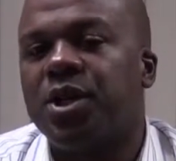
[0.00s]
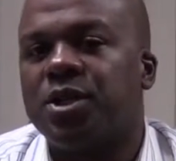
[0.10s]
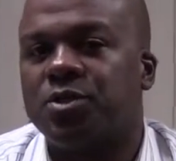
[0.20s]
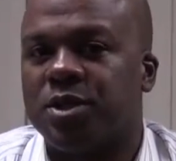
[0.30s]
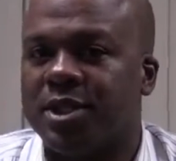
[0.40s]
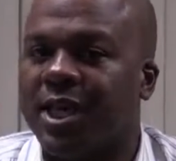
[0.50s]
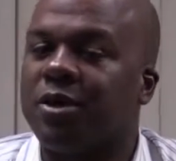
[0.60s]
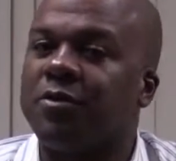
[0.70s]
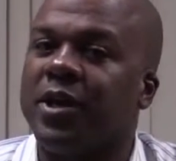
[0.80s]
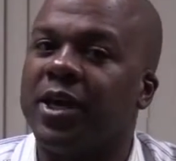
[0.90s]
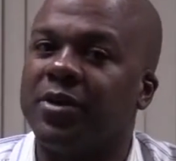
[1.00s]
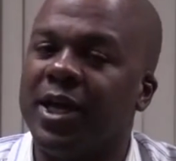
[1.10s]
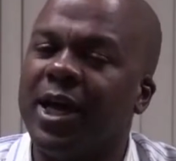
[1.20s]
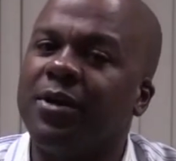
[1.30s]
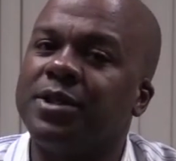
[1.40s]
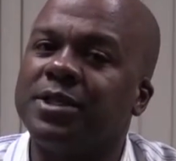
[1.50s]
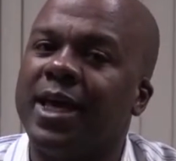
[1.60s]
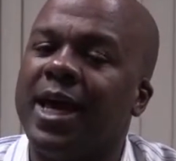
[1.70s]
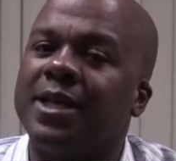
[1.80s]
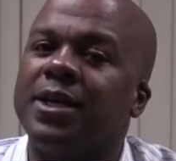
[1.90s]
So the standard of care now is
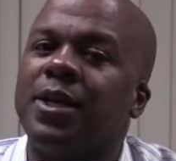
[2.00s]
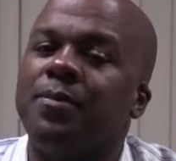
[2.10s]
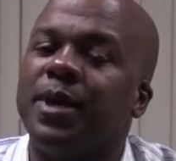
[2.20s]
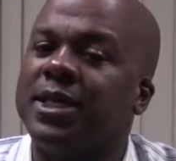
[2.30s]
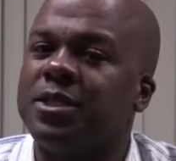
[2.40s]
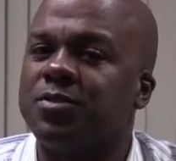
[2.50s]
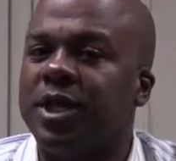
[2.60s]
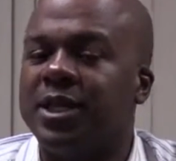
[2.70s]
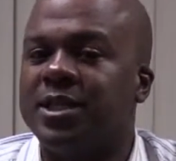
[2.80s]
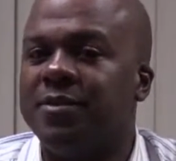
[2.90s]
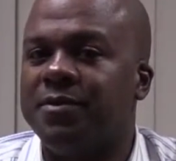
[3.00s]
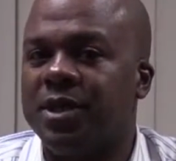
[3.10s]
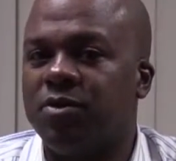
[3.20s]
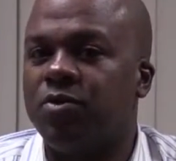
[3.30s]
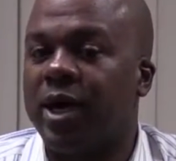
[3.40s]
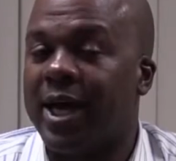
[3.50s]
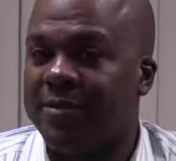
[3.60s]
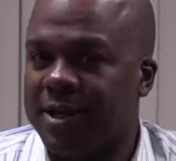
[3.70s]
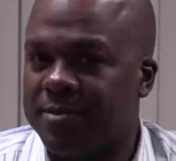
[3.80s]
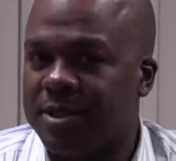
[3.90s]
that patients with HIV who
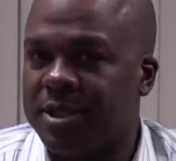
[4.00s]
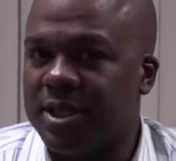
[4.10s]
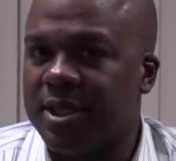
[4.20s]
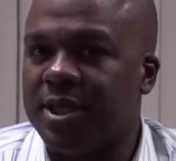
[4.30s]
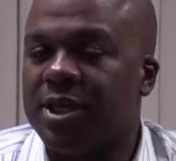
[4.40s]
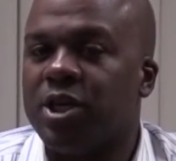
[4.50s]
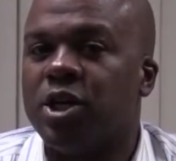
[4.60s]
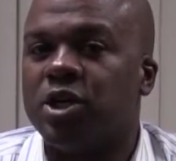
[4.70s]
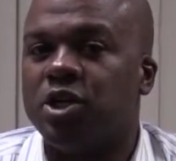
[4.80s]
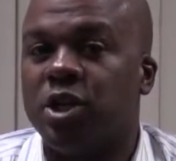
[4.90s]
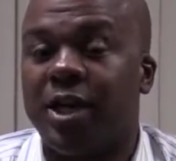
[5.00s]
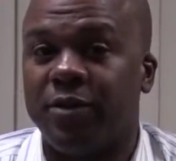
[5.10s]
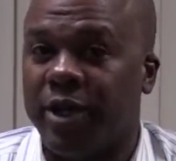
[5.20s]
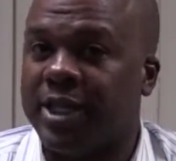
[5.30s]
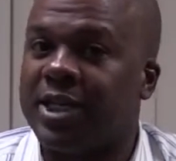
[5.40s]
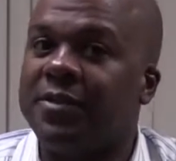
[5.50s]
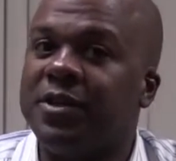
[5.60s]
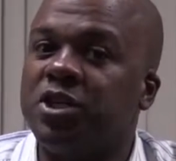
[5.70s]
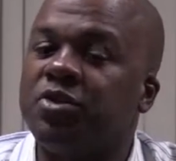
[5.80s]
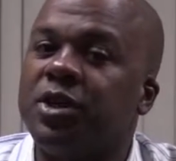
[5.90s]
have Hep C should have their
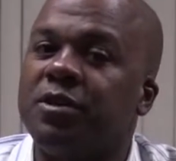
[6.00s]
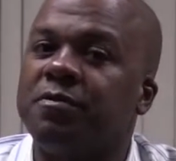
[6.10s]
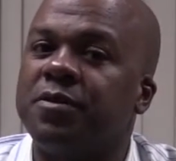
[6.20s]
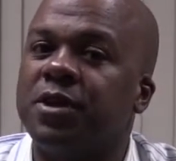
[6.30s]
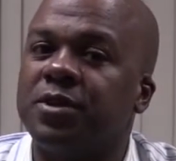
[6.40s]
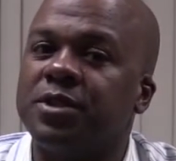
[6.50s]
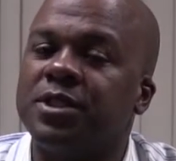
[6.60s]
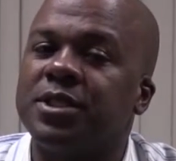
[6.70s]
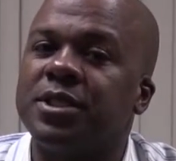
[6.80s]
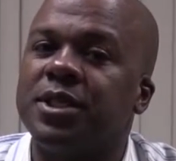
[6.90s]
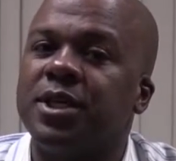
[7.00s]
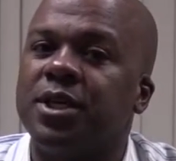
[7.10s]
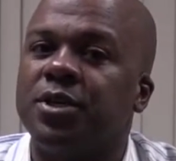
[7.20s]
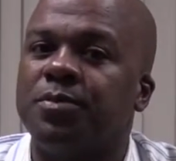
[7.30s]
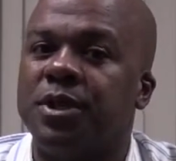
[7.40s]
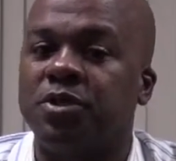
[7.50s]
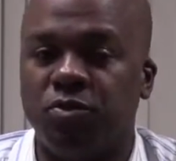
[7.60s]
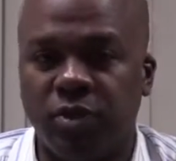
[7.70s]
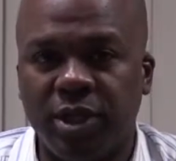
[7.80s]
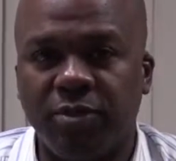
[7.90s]
HIV treated first because you
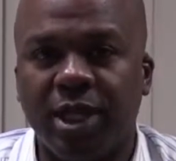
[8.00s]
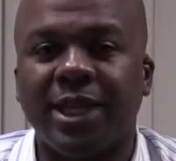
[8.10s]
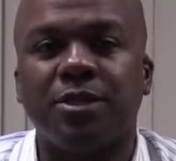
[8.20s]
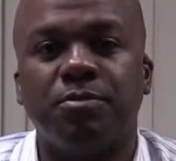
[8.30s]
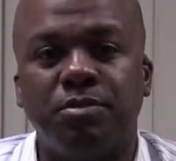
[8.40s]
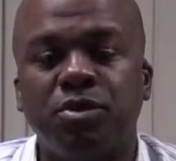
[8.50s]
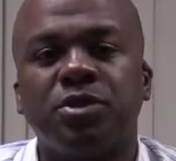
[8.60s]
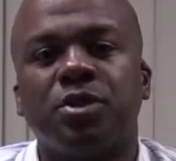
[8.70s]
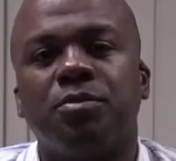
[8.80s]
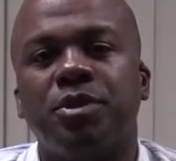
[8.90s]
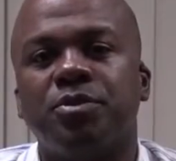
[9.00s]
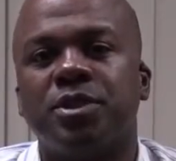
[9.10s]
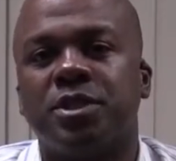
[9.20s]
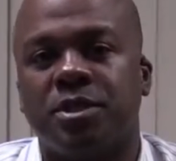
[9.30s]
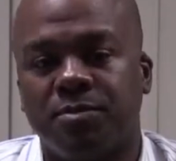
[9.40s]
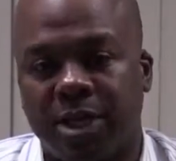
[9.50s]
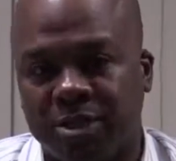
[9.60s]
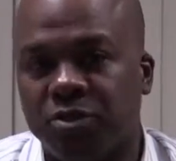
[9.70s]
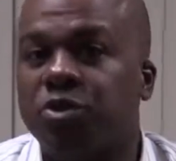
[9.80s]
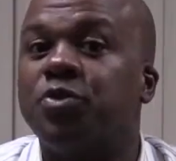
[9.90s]
really would like to boost their immune system
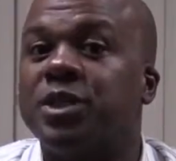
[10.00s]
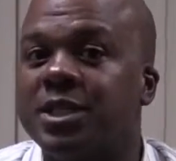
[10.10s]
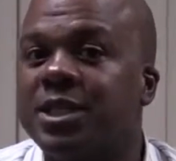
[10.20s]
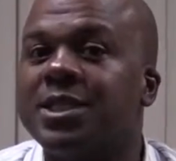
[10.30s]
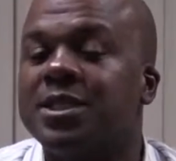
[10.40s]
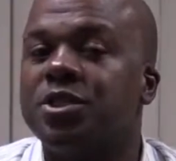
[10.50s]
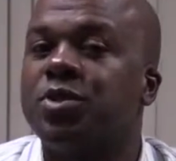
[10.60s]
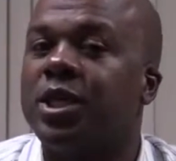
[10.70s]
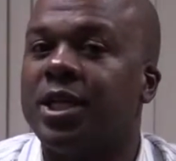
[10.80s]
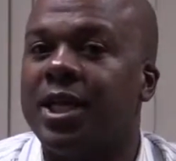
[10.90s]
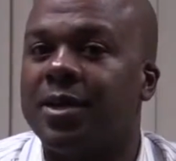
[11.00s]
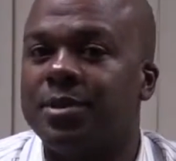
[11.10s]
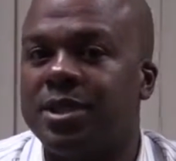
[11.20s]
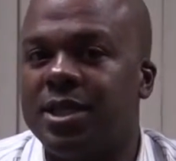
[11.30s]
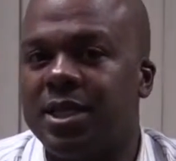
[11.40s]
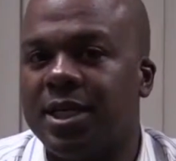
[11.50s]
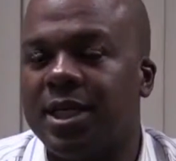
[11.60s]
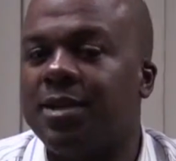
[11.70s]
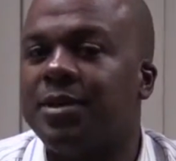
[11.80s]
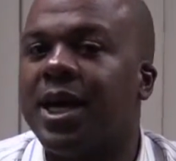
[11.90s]
that's going to assist in treating the Hep C and
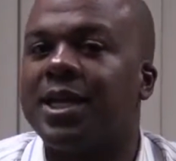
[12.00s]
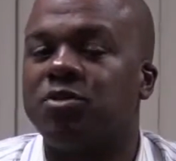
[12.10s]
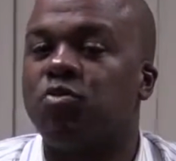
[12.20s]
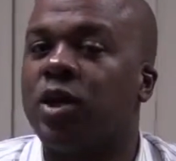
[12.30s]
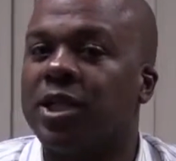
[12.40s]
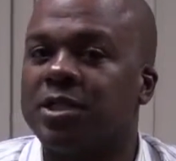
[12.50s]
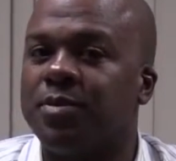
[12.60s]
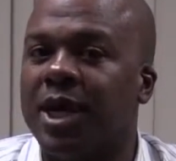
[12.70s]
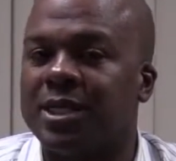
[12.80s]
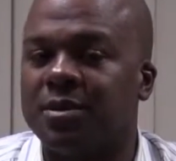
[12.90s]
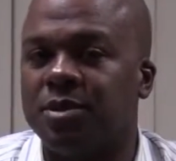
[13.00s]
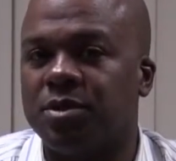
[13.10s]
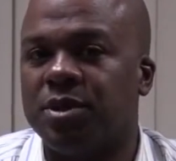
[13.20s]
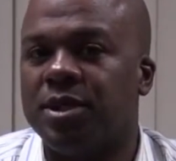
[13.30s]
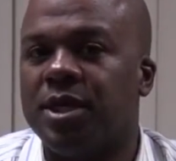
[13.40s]
keep that as well as possible.